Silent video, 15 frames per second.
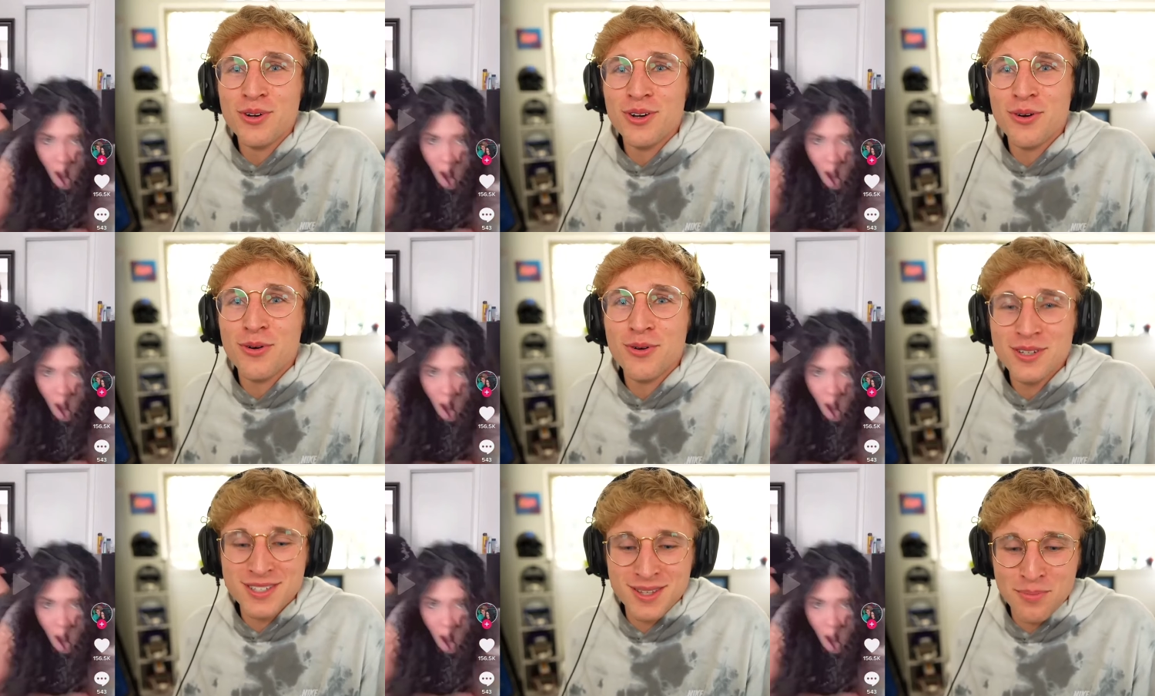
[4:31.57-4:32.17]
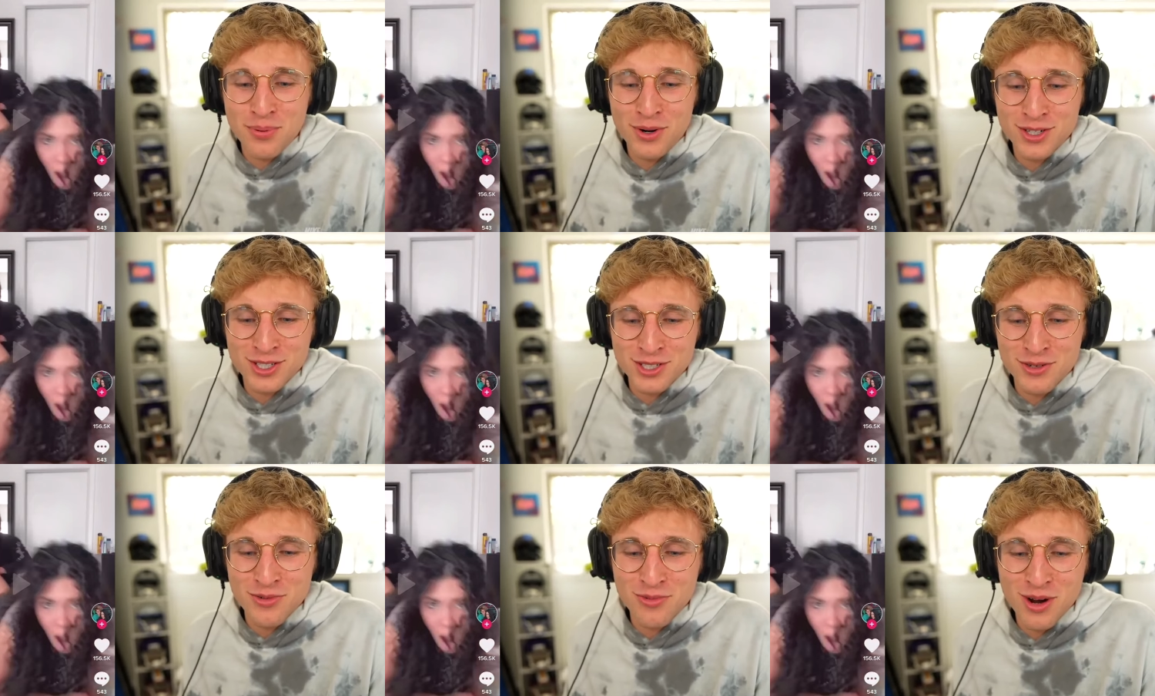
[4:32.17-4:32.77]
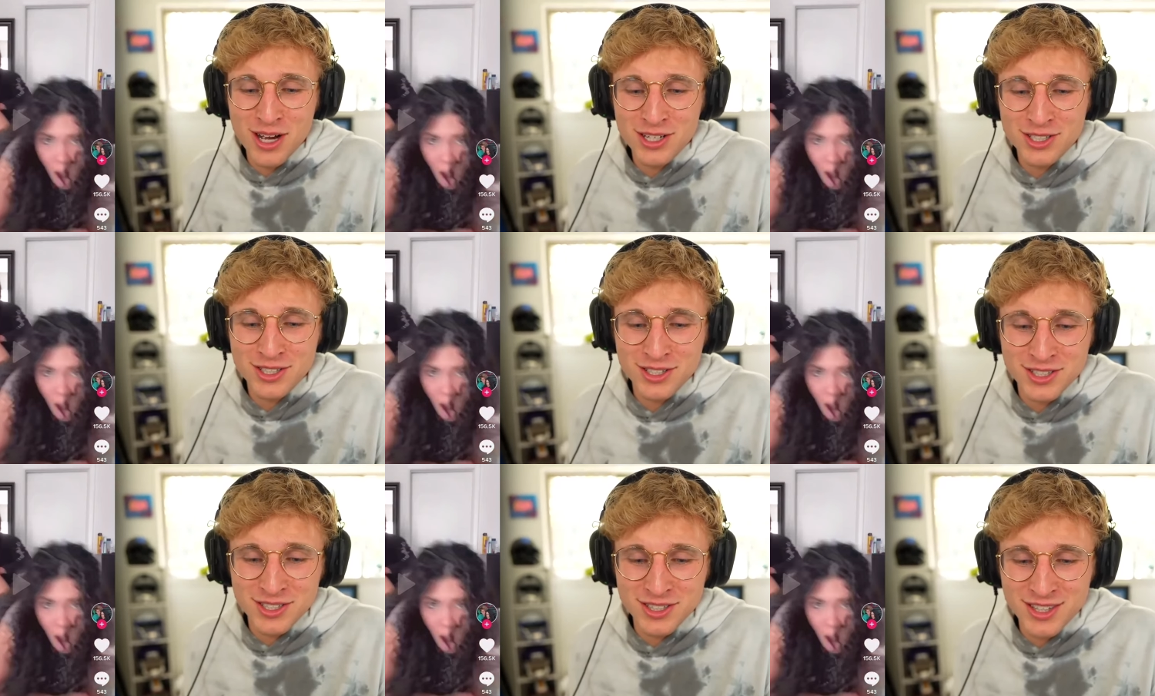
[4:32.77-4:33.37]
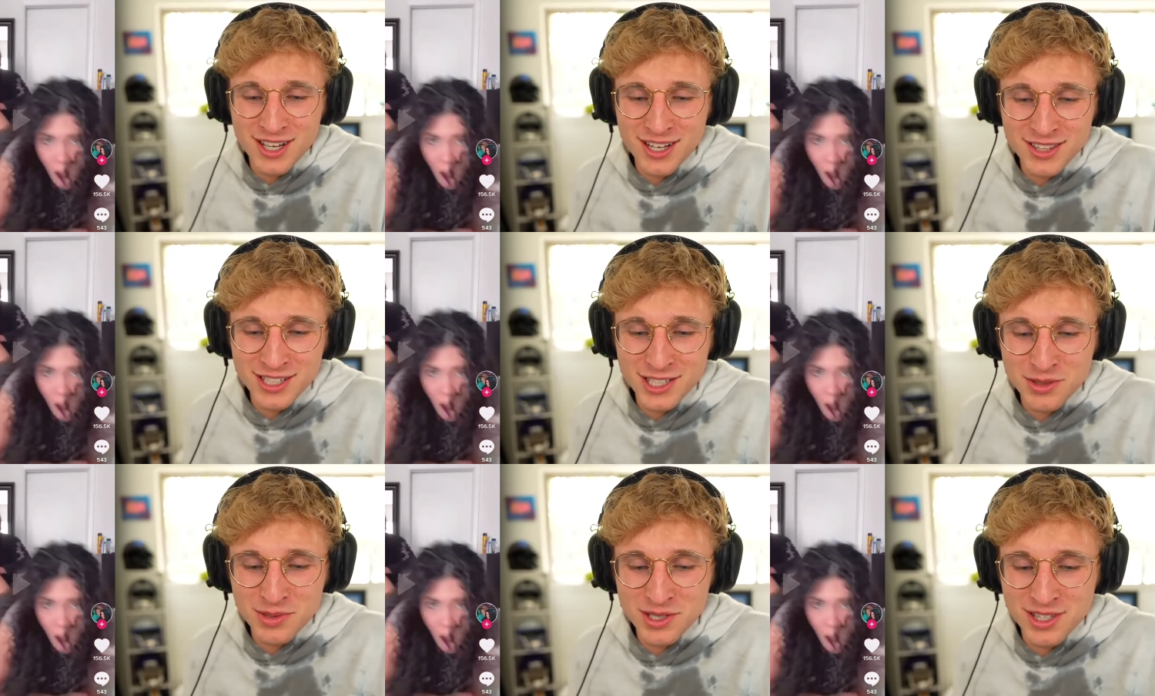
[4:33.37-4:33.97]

Speaker 1: Who is the person who watched this and thought this was